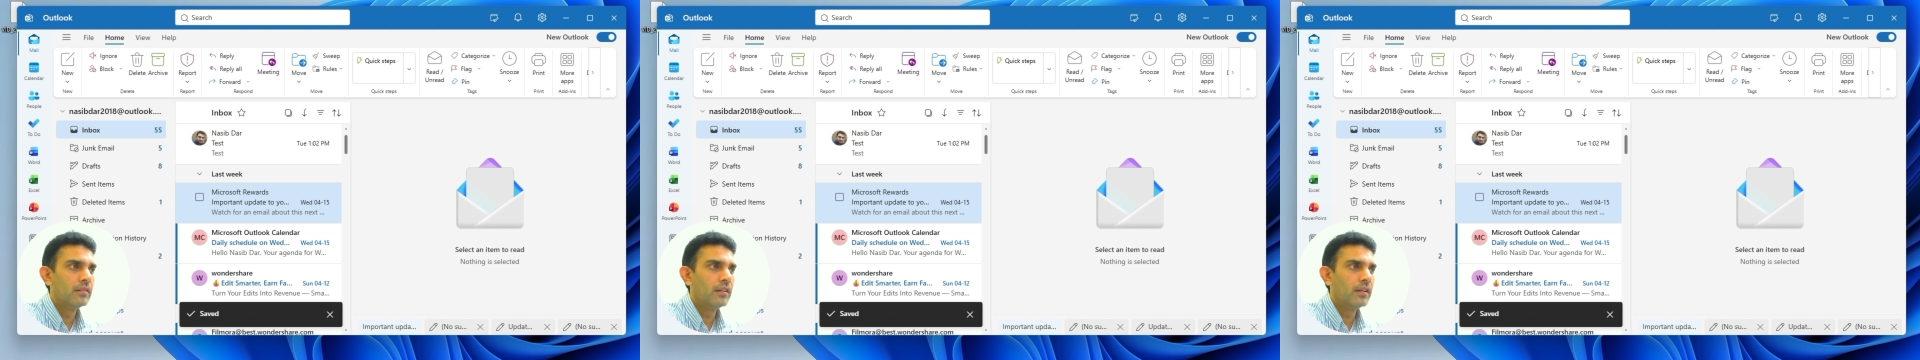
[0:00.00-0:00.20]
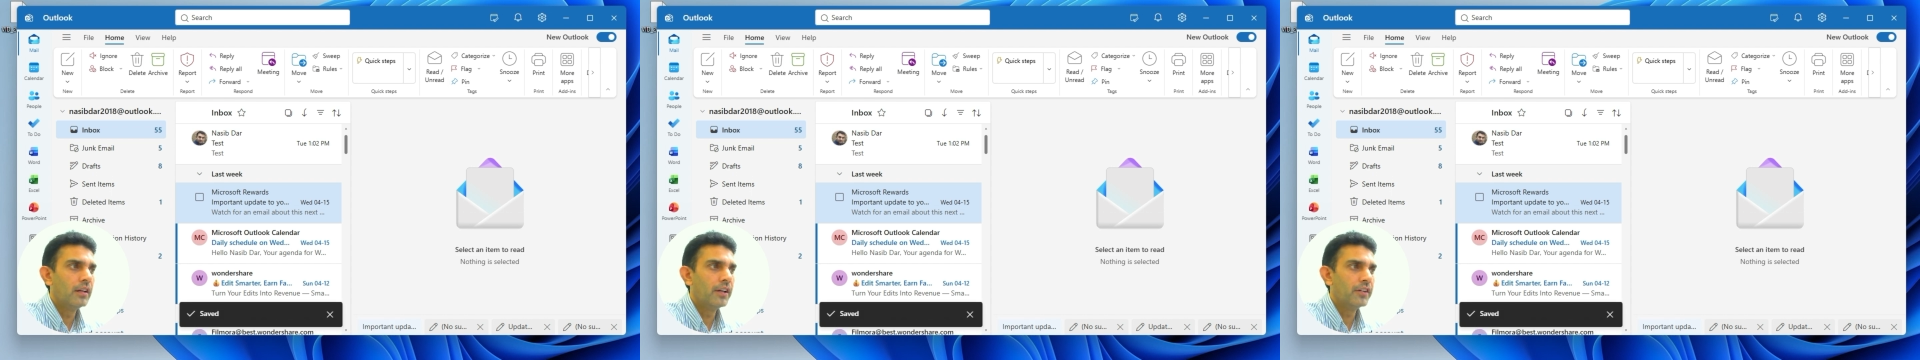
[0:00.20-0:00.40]

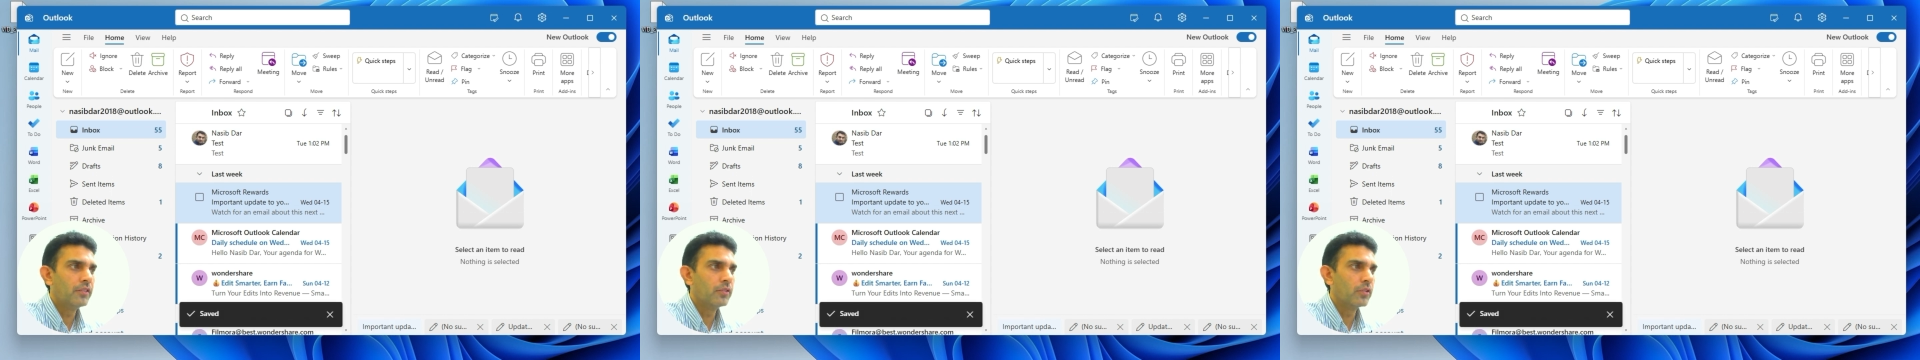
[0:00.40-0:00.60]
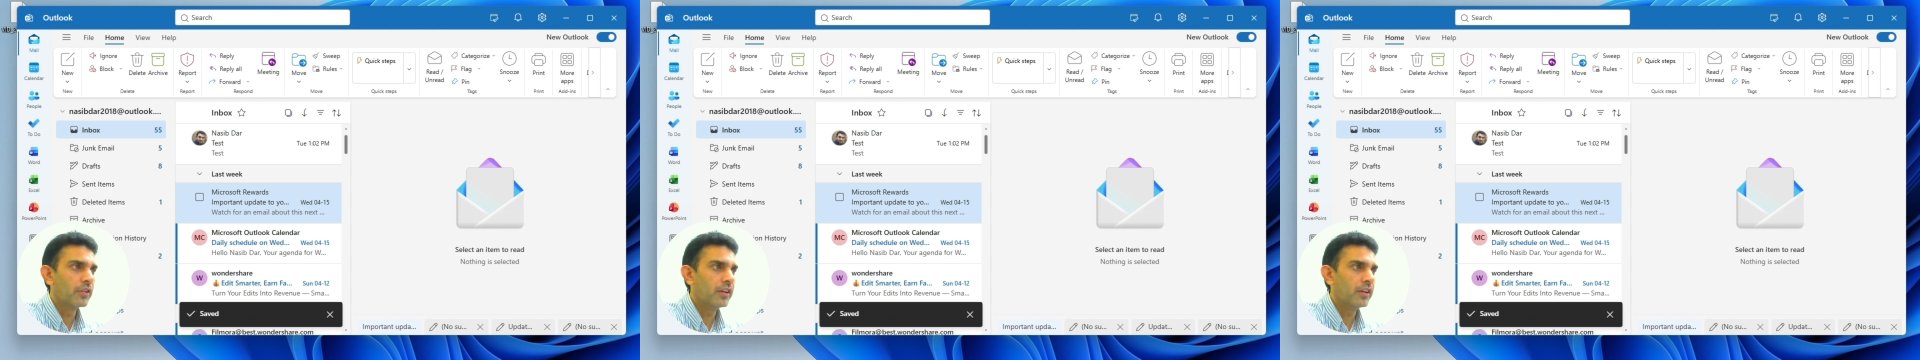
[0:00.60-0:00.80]
And
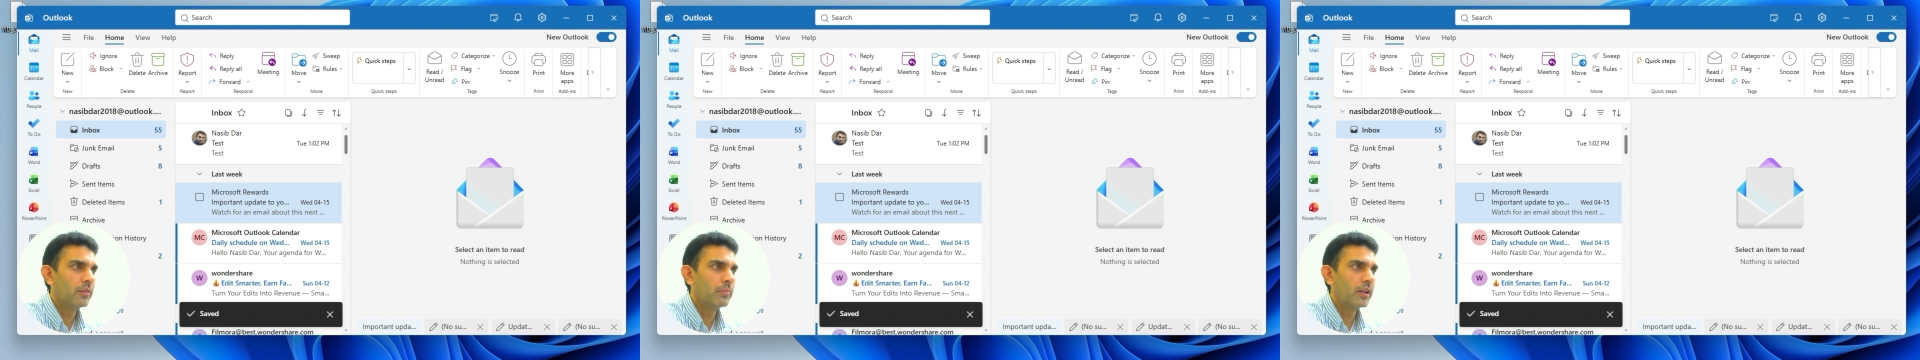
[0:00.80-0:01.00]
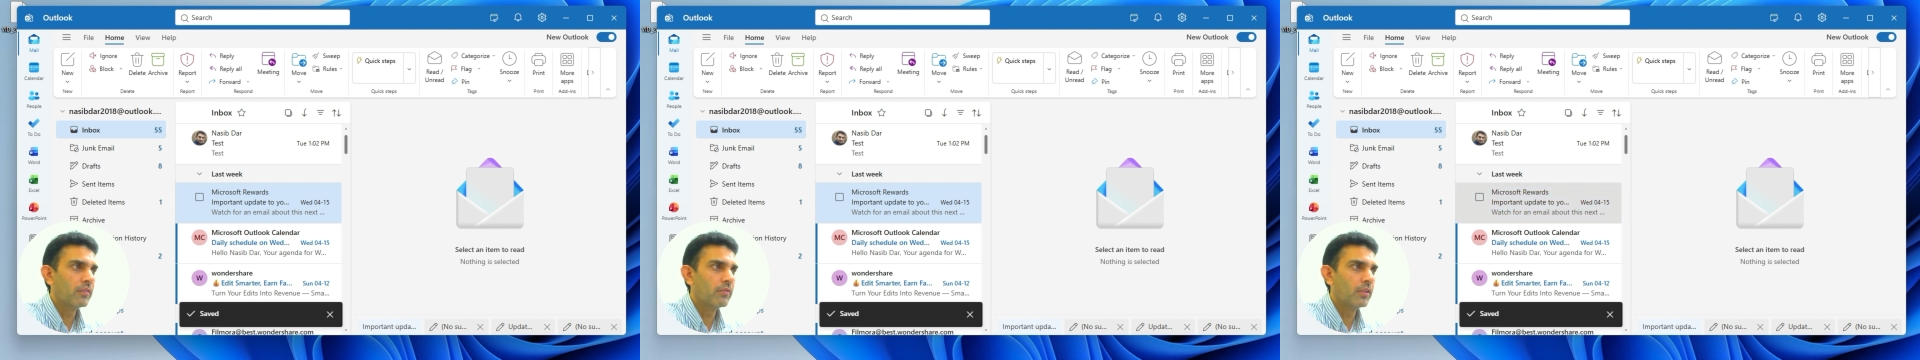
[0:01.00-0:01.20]
your
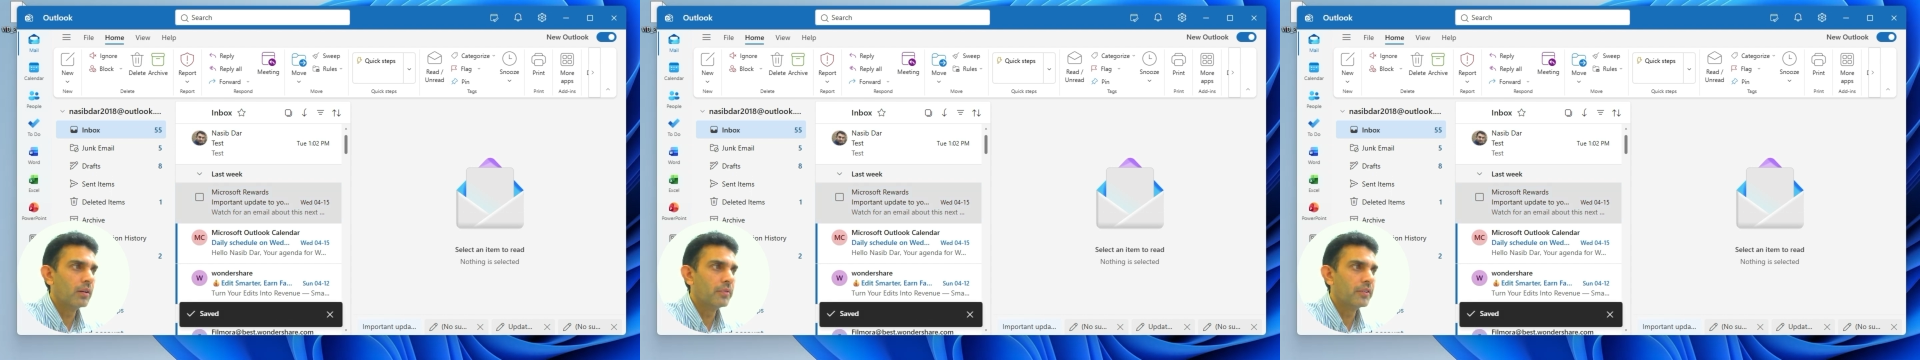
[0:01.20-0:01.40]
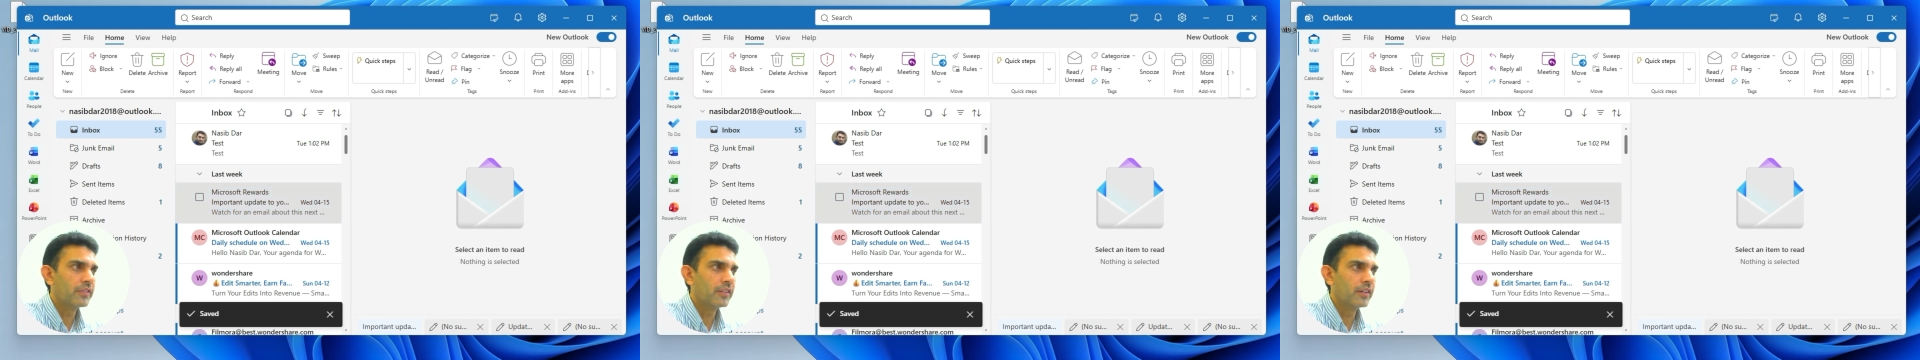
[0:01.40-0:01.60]
email
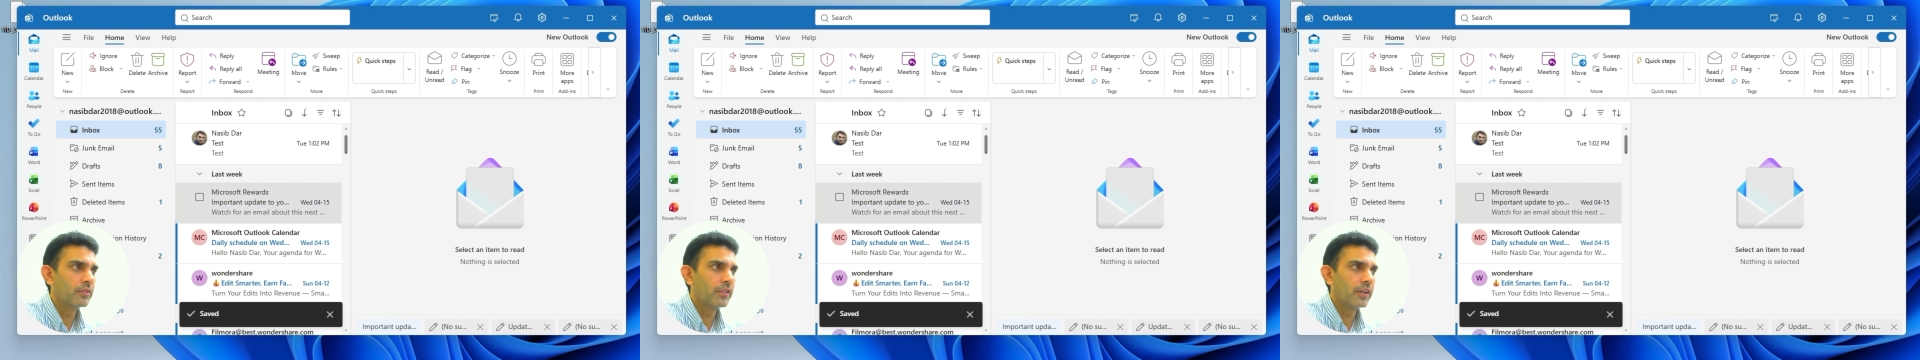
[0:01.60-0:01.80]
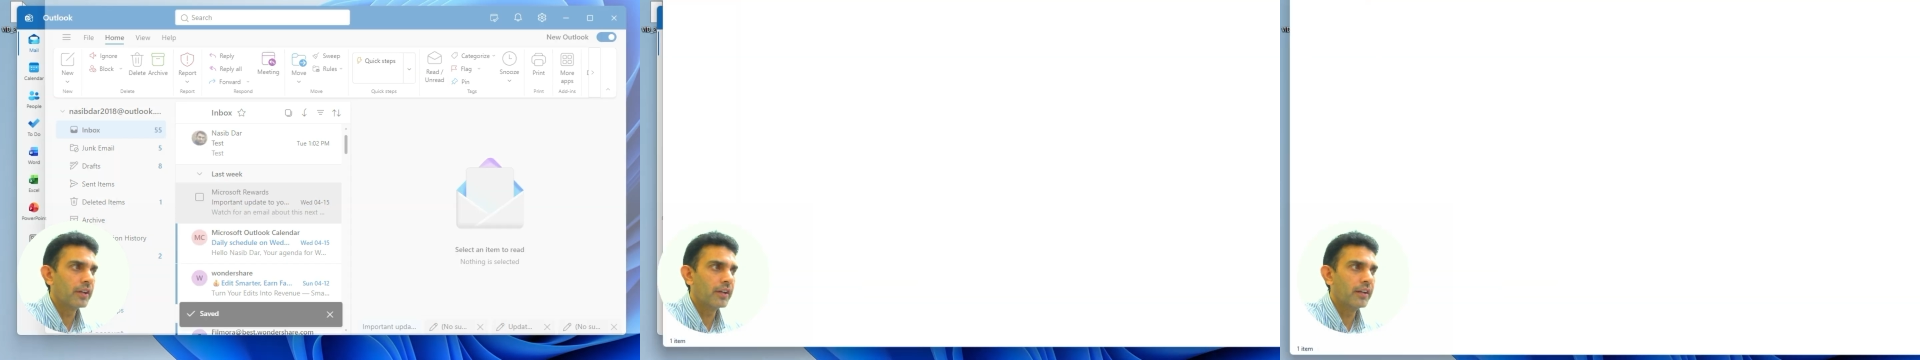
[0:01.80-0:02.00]
will be
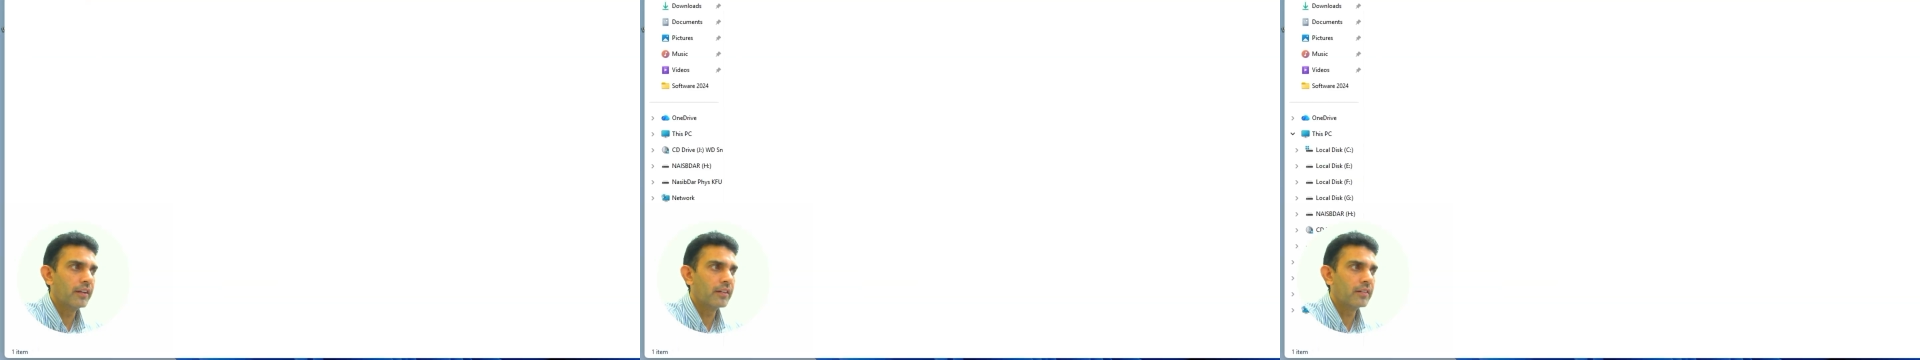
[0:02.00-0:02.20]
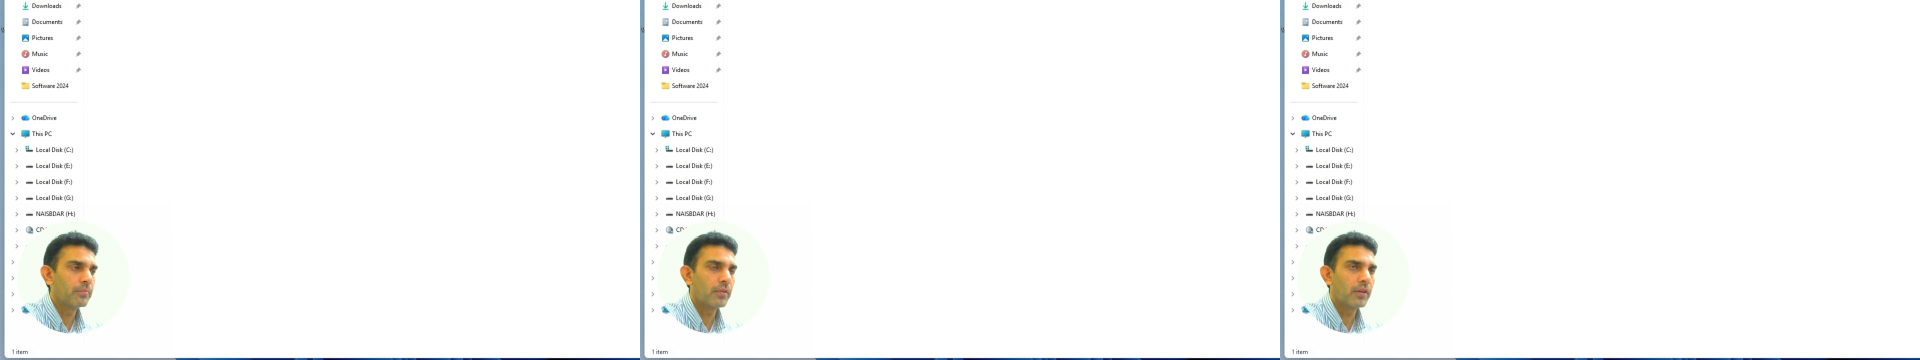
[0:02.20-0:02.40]
saved as